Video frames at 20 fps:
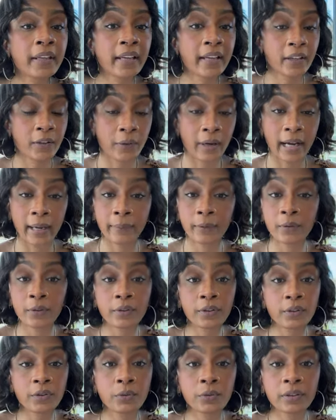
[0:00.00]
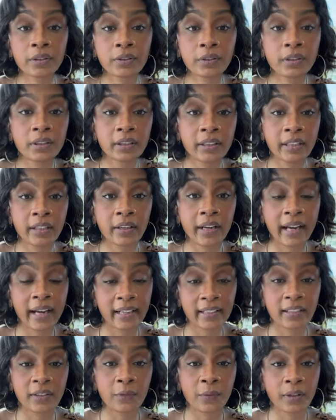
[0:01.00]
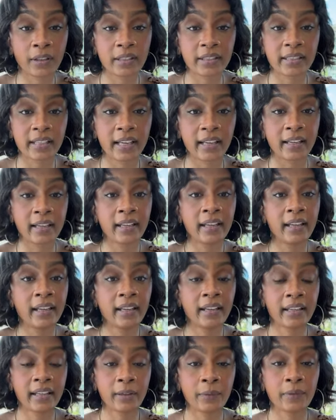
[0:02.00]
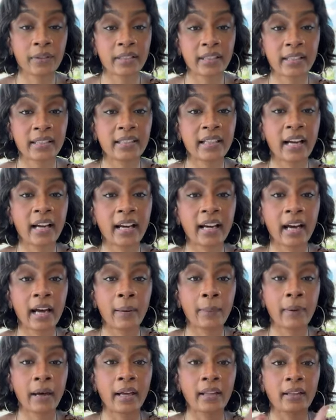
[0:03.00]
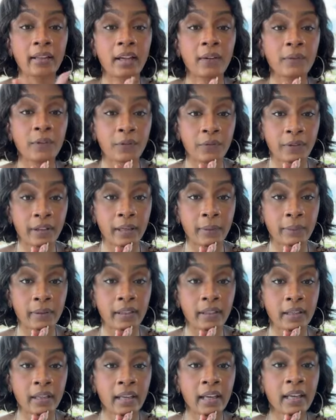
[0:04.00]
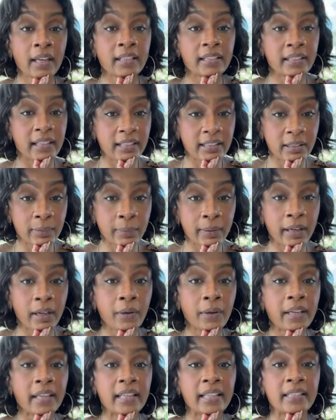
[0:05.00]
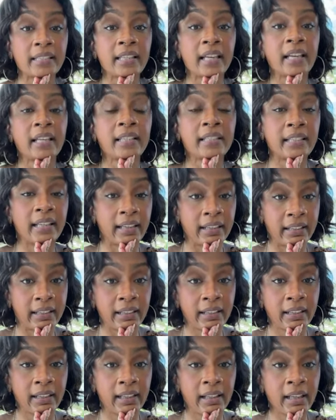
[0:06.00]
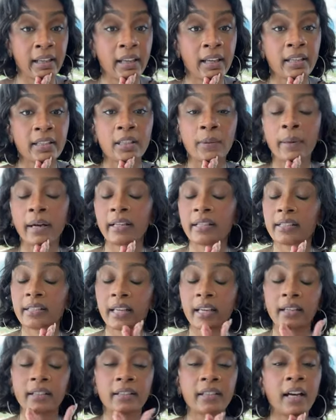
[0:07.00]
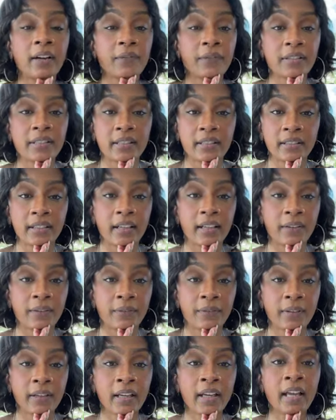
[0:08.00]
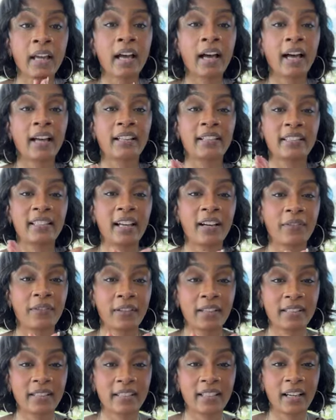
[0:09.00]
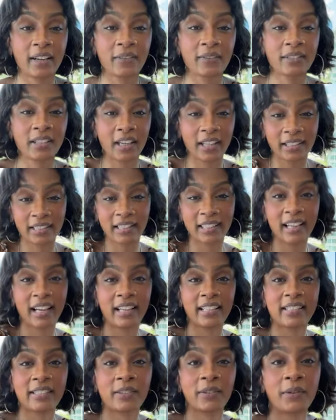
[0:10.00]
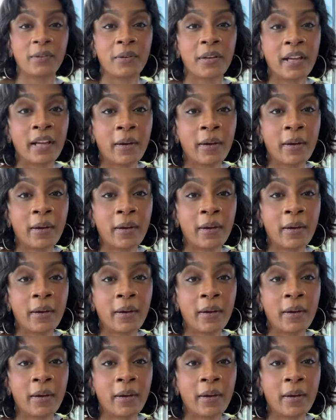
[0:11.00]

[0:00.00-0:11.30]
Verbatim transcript: Grab your cute little hoodie or active wear set. KeepWinningSis.com. I love you, family. Jezebel is dead. Somebody say enough is enough. Enough is enough. Talk to you guys soon.